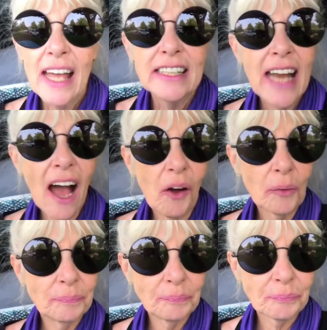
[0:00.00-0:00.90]
Now,
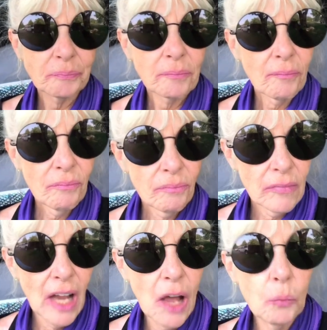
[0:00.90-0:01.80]

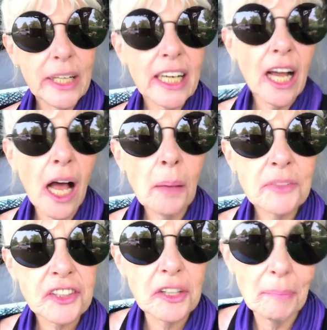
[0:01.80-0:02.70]
when it
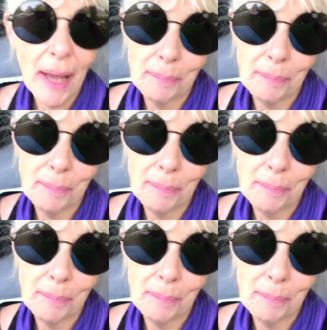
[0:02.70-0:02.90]
comes to my